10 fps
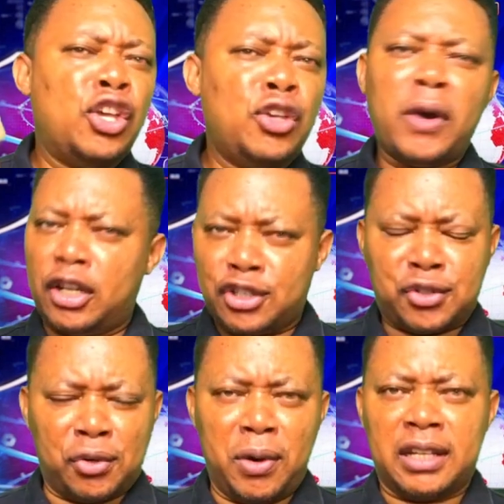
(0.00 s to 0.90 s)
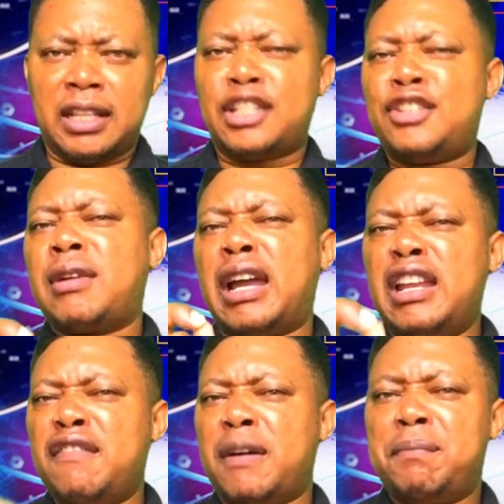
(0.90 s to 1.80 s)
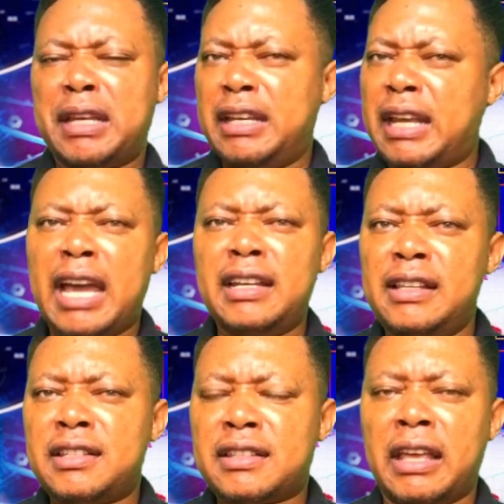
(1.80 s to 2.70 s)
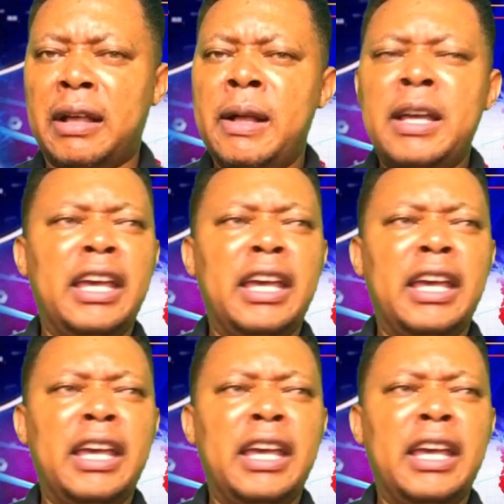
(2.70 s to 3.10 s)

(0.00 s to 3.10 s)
you are assured that you can never be denied this thing.